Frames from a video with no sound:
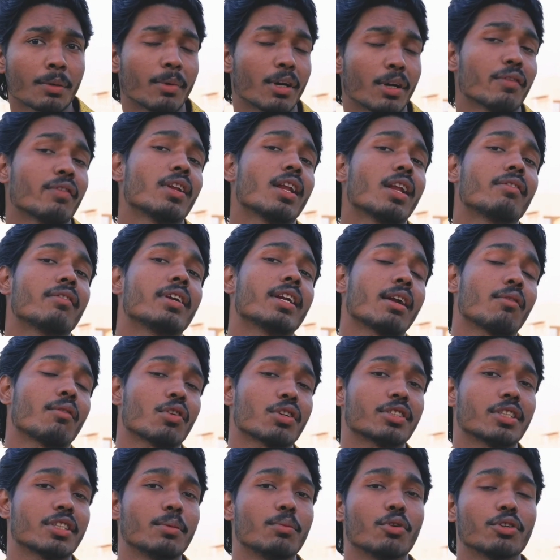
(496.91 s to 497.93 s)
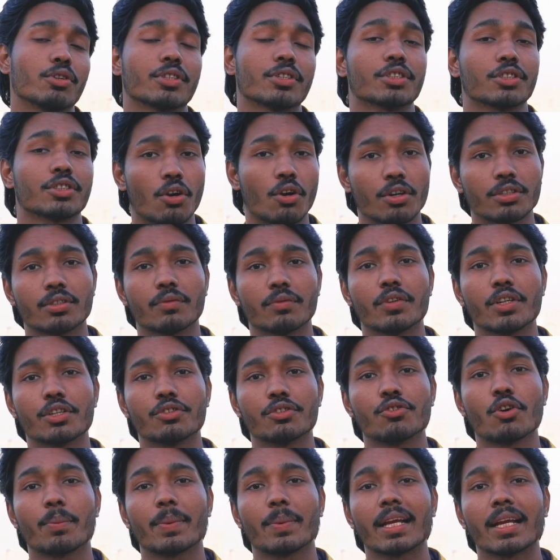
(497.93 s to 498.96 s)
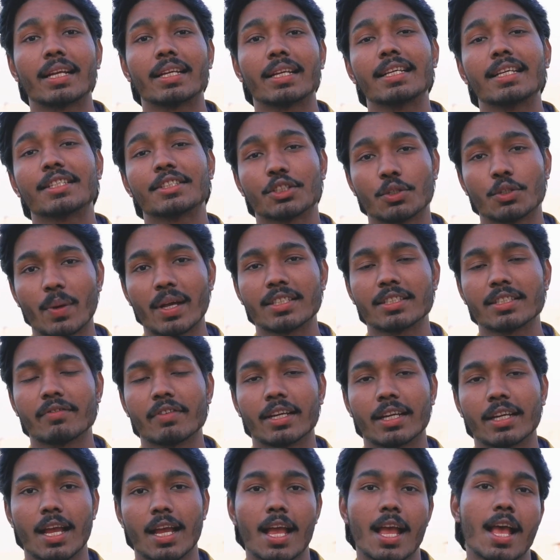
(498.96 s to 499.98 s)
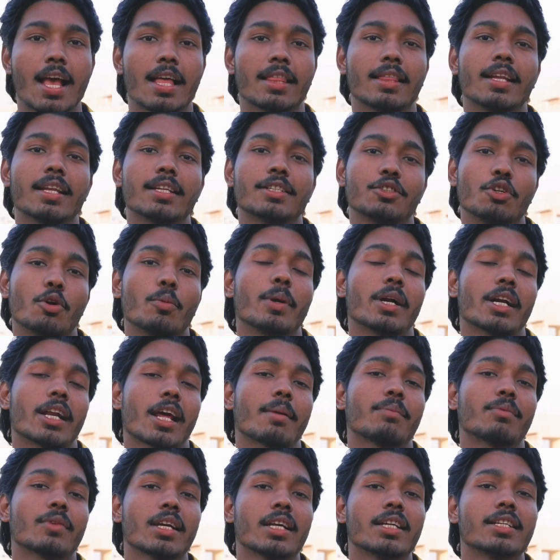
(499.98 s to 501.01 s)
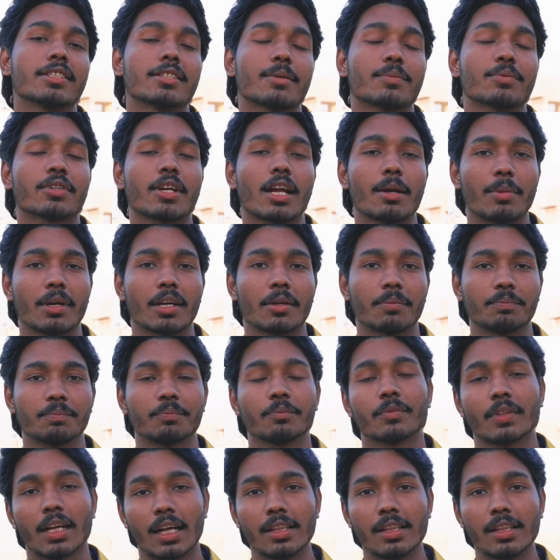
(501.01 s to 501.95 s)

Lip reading: But if you loved it and want to see more such awesome videos dropping at least twice a week, then it's no better time than hit the subscribe button.